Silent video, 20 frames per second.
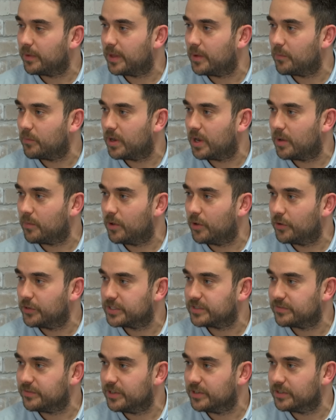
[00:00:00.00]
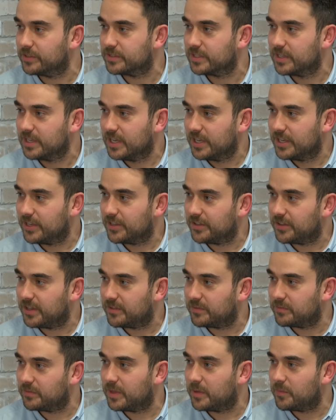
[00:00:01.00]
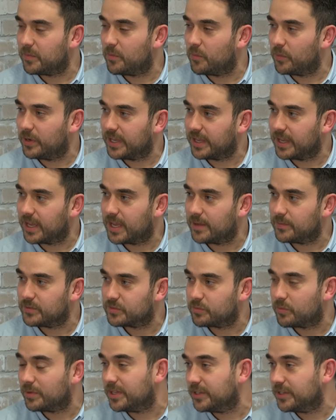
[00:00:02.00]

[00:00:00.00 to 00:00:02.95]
playing well, but Huddersfield, they've been winning games.